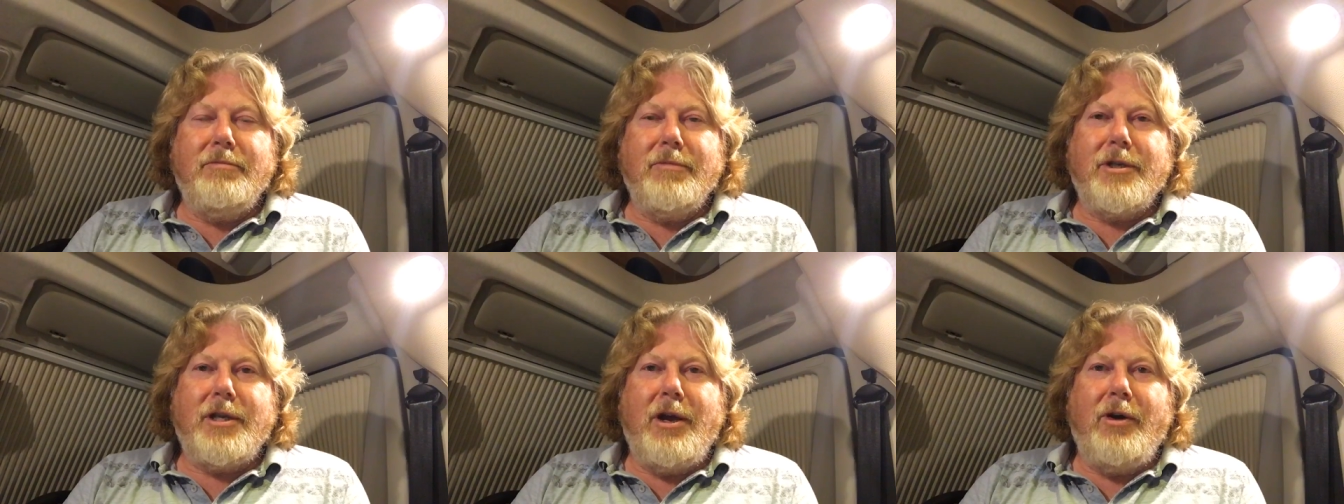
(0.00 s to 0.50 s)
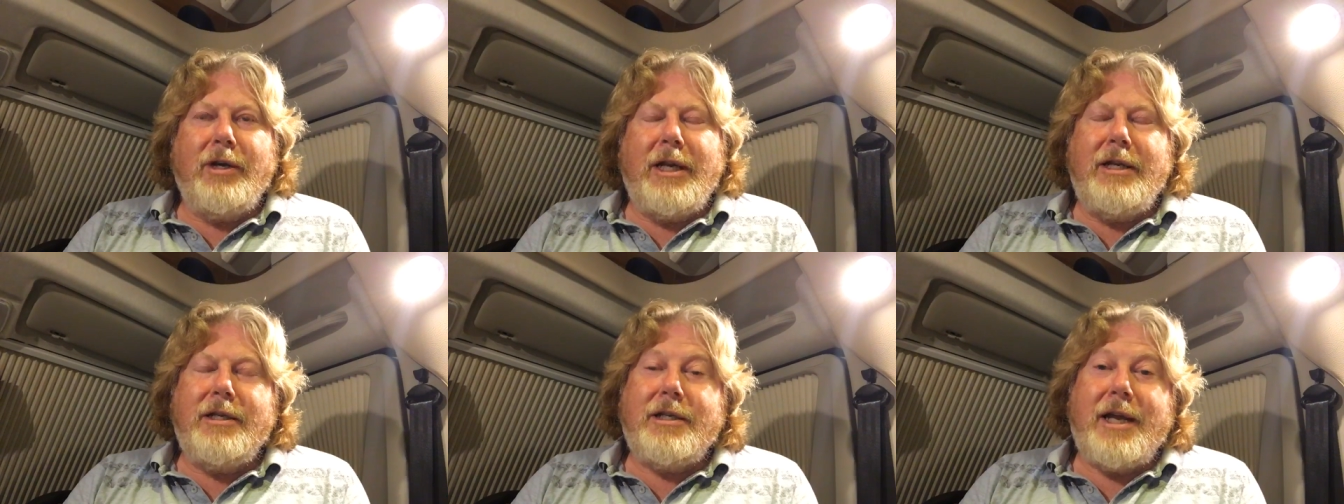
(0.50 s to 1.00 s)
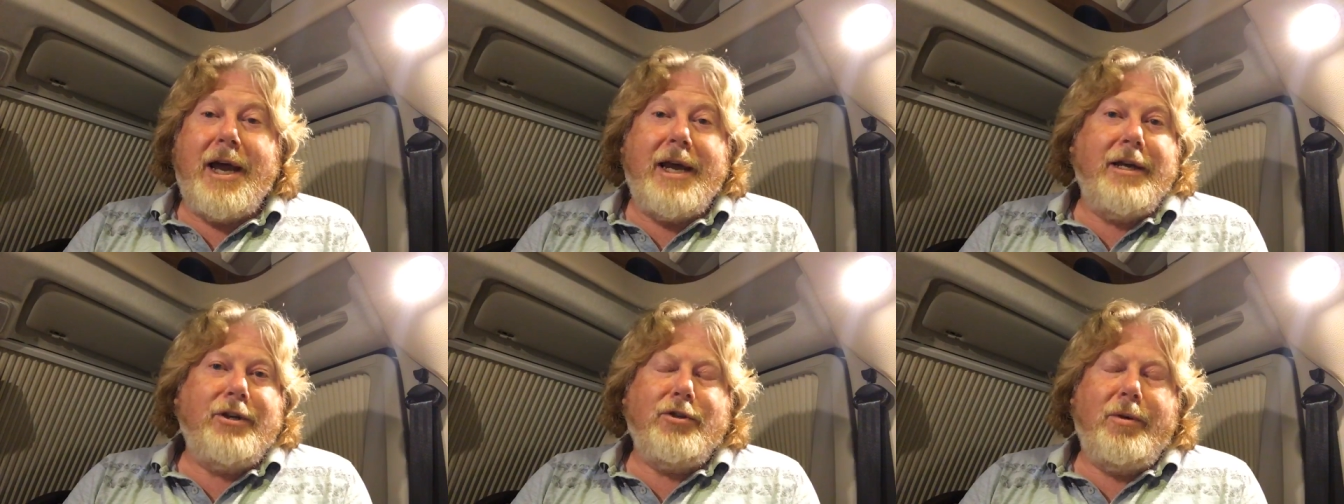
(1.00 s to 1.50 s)
So I didn't stay
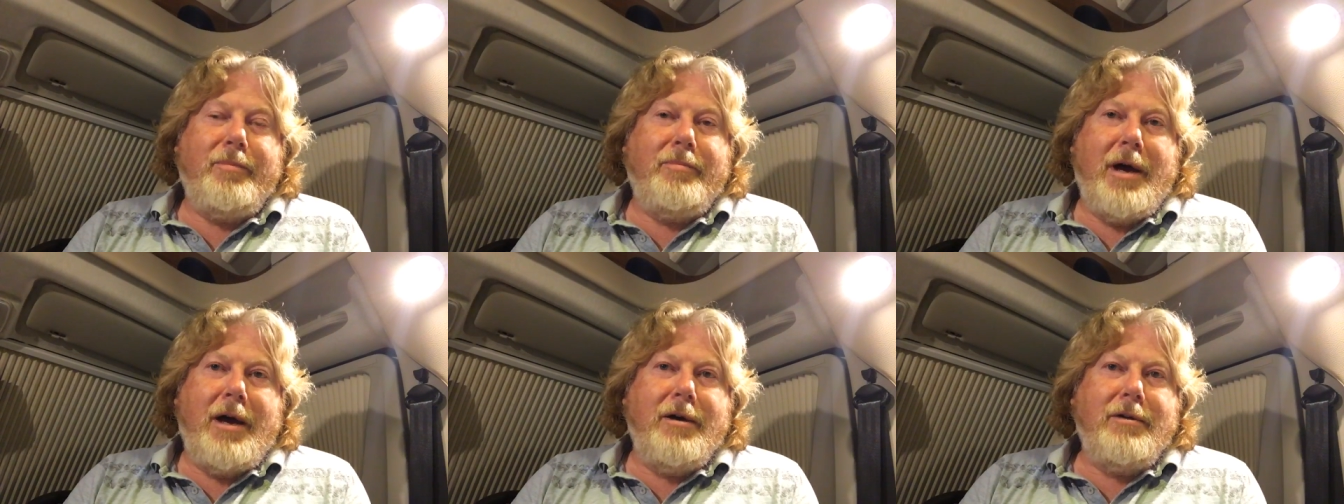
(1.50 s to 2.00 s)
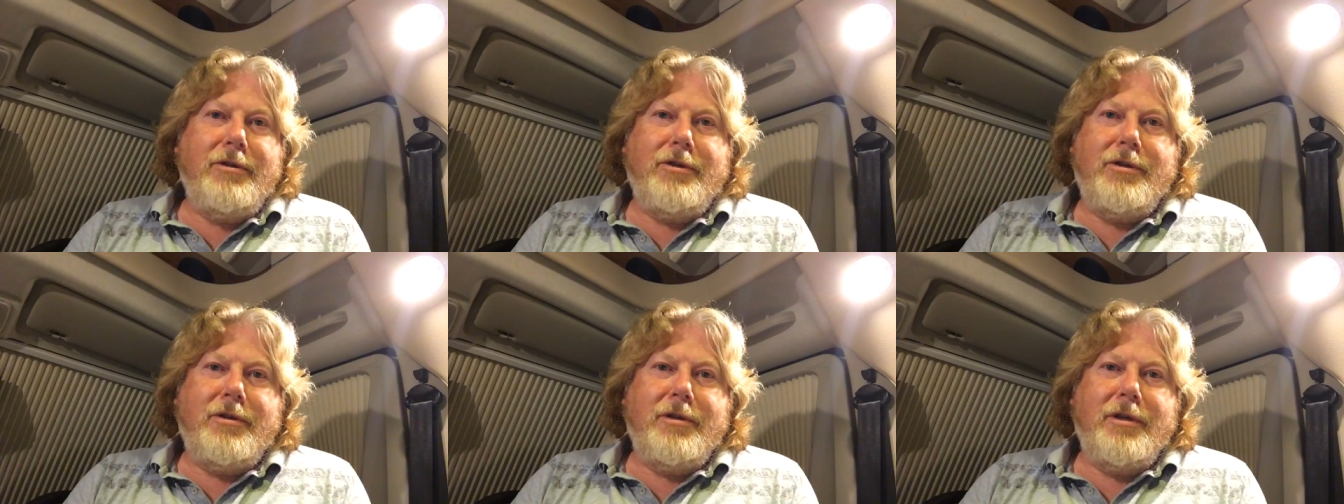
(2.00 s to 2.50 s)
in a job much.